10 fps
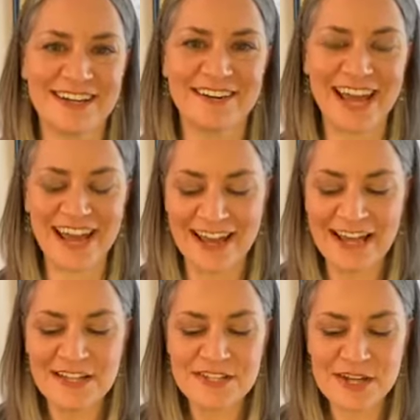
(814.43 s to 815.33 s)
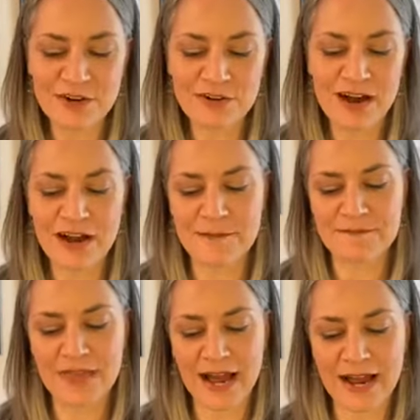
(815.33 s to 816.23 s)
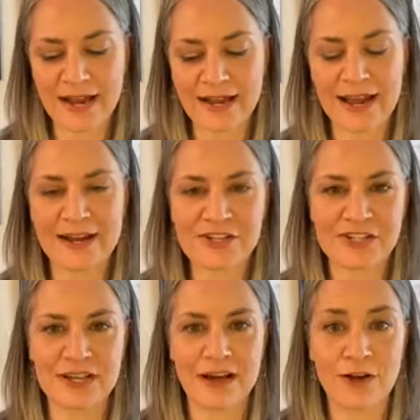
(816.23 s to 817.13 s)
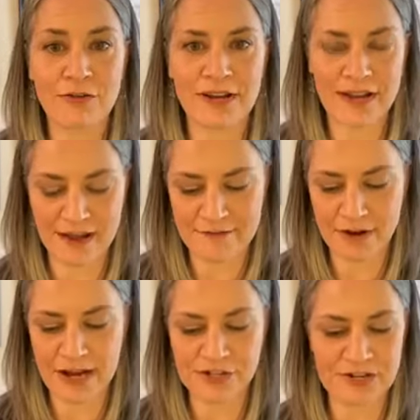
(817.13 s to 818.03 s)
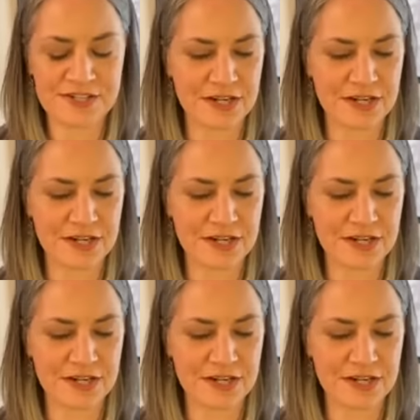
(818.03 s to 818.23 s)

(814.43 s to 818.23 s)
Okay, so I actually already have your address,